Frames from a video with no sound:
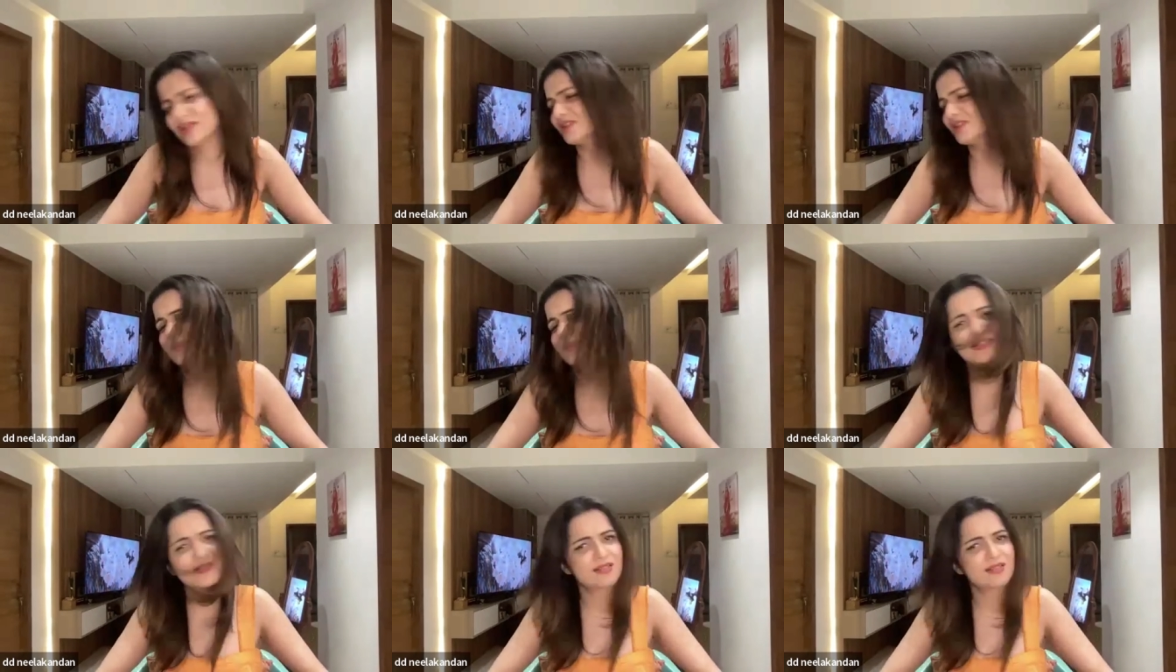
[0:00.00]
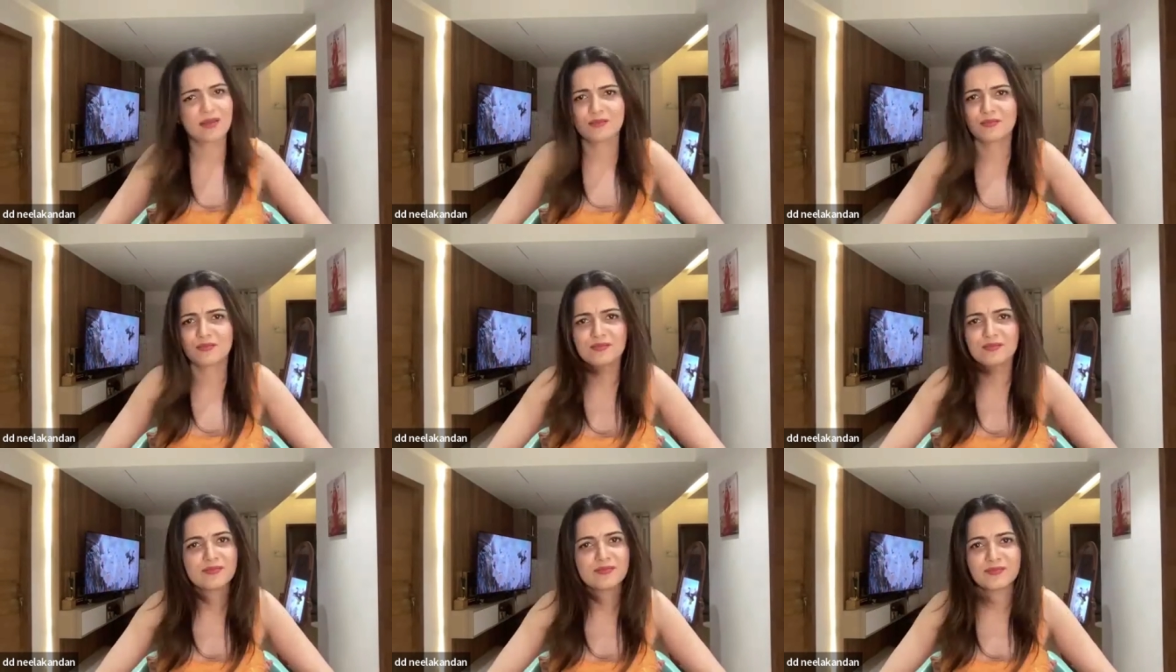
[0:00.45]
Otherwise,
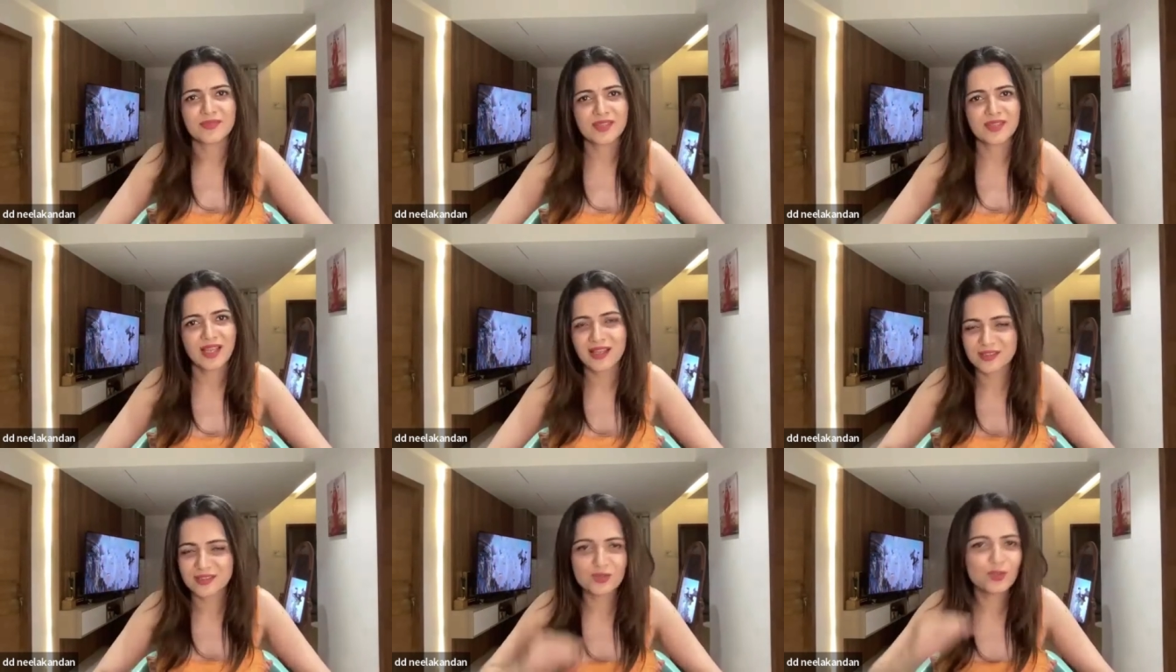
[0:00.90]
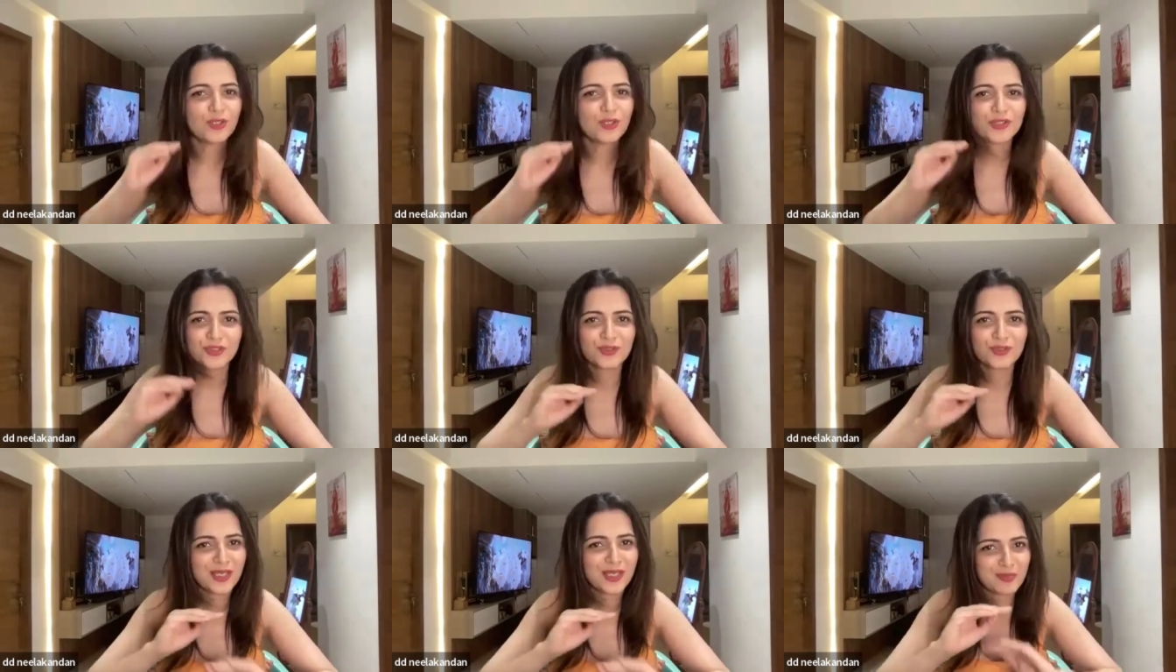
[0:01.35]
I
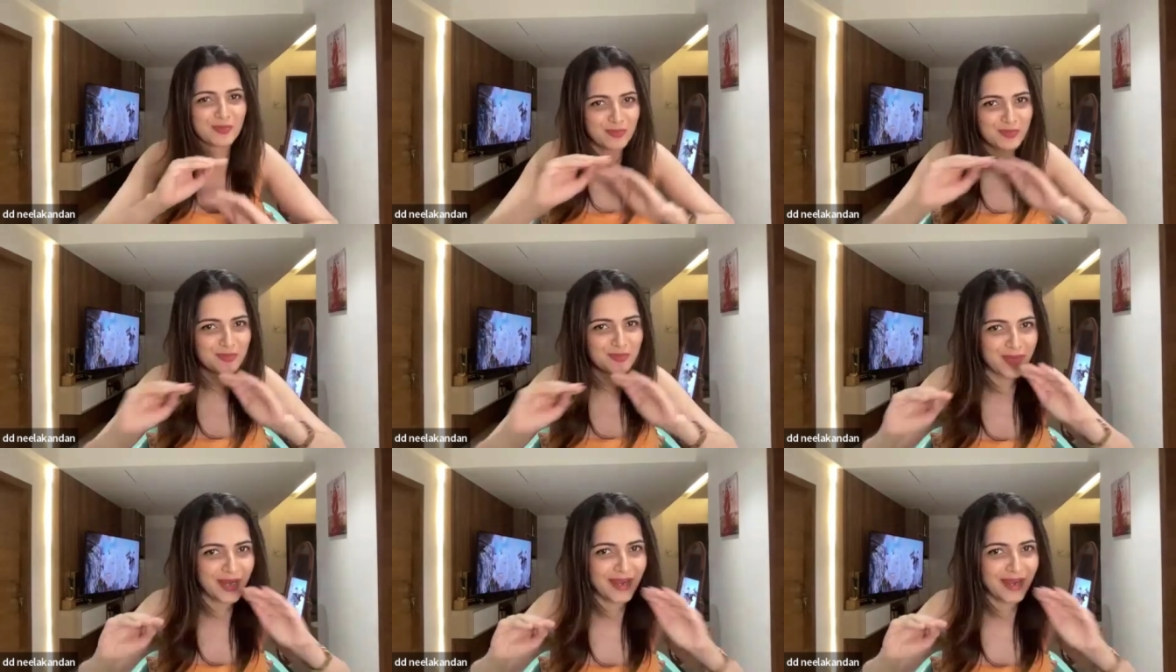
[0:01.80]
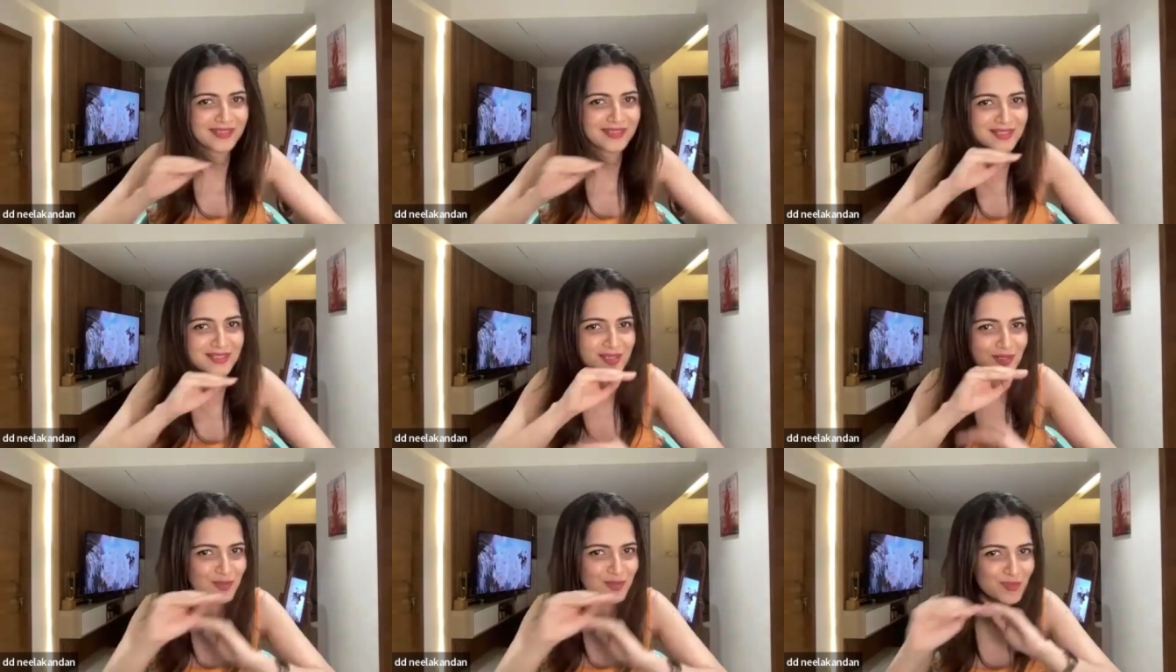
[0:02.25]
told you, I
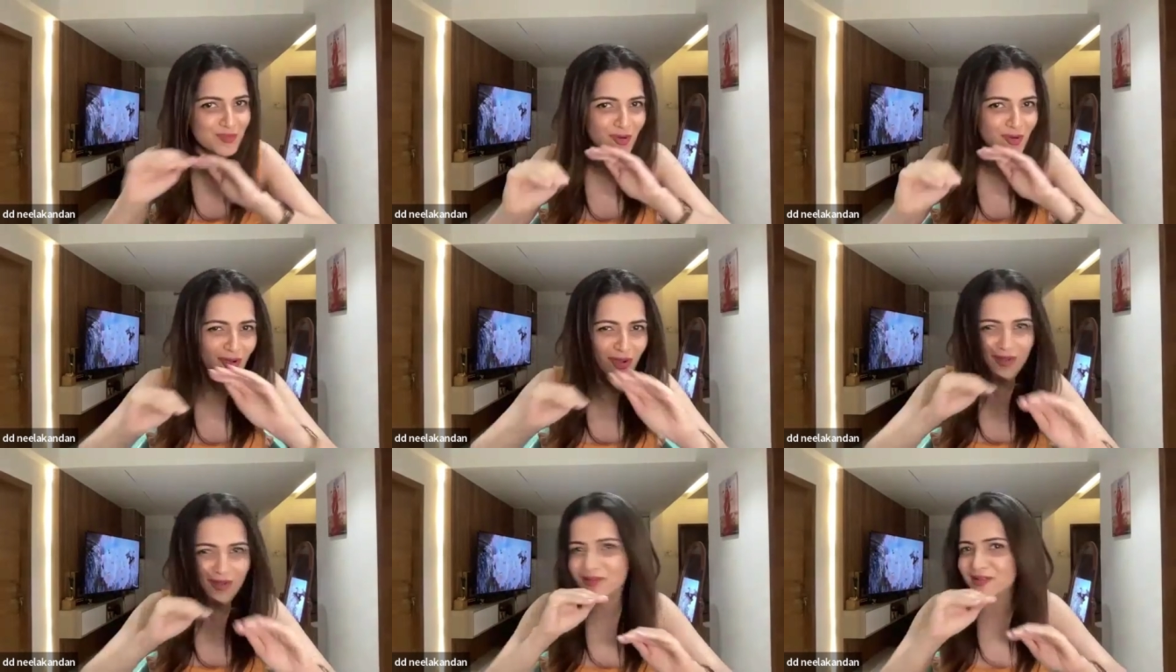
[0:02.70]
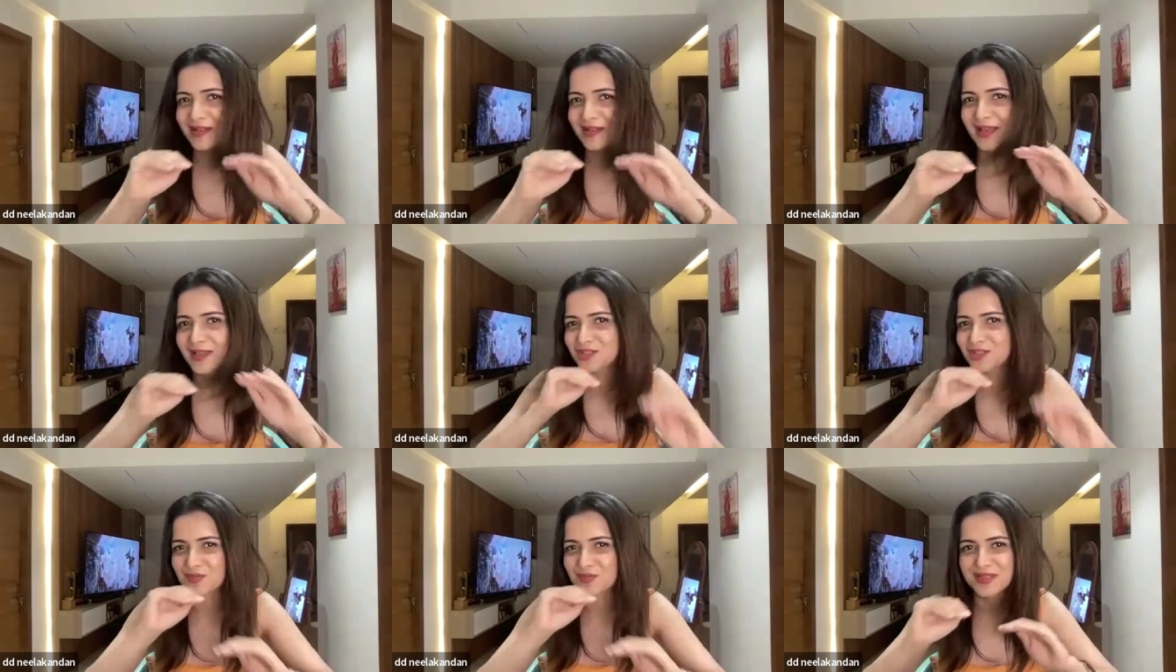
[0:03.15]
practice a small
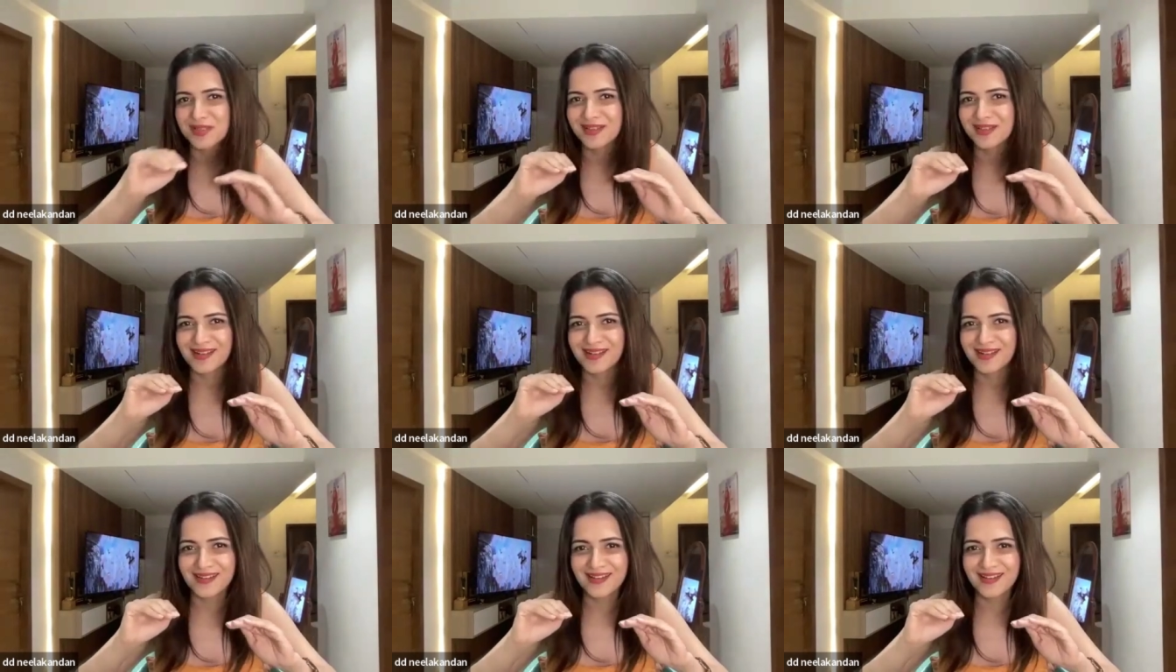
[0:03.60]
detachment.